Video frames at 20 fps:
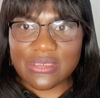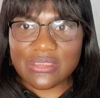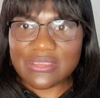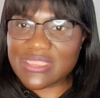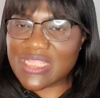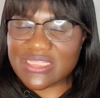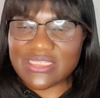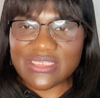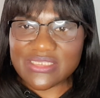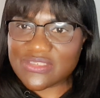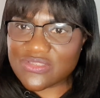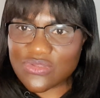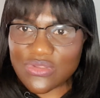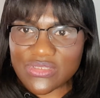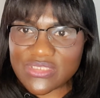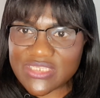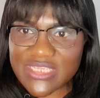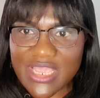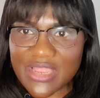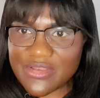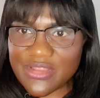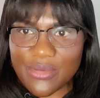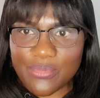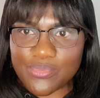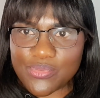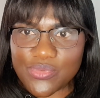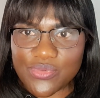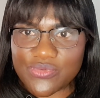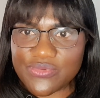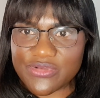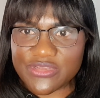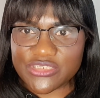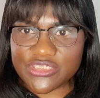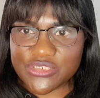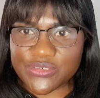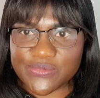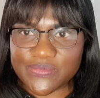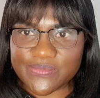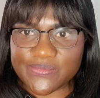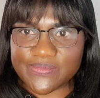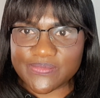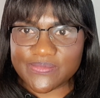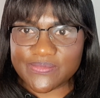That is not career progression.